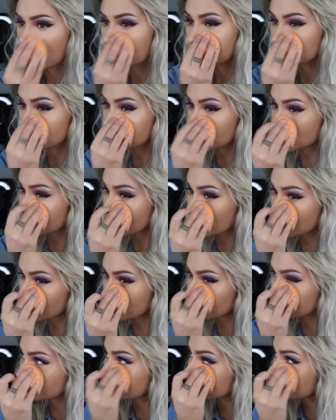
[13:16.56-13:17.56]
I'm just
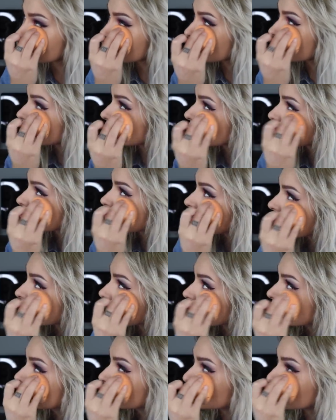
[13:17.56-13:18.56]
gonna use like
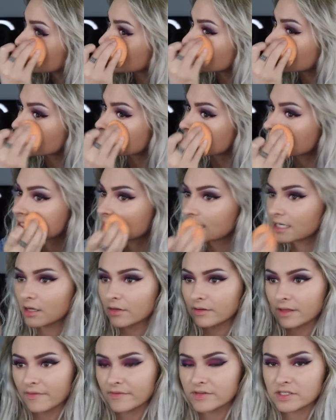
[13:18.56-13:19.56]
a normal concealer
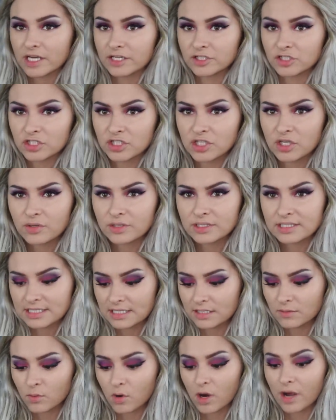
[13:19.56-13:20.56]
on the other side just so you can
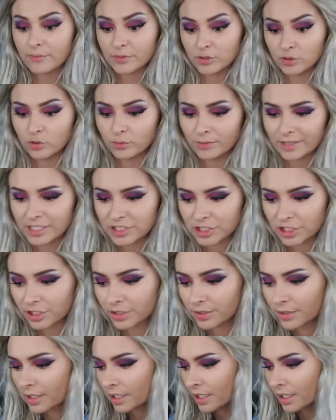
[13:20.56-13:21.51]
see what I would normally do.